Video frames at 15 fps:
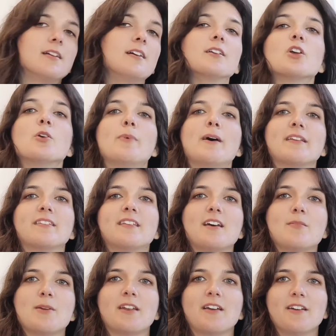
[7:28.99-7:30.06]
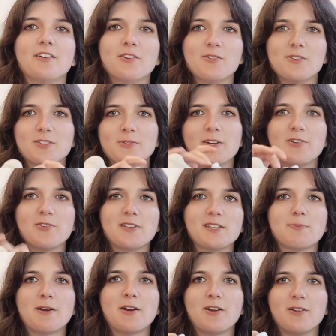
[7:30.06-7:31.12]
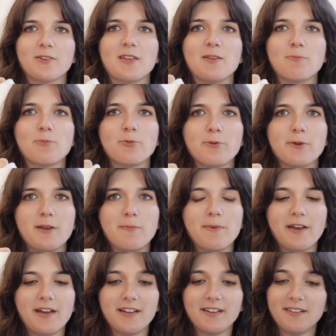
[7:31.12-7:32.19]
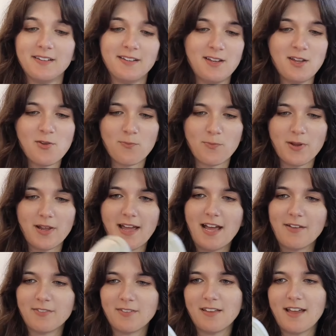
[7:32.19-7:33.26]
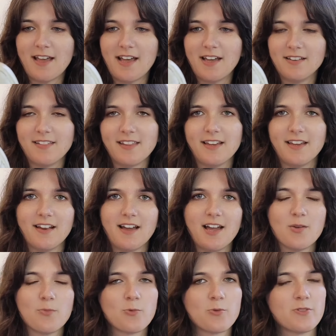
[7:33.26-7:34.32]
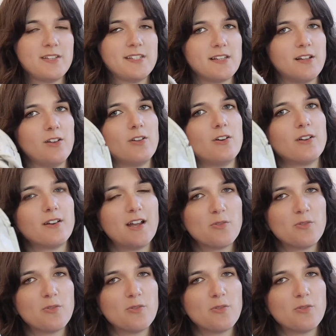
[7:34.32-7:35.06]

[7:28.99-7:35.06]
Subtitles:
Going back to that, I mean, I know this pair are looking pretty bad, but I have to add that I wore these a lot.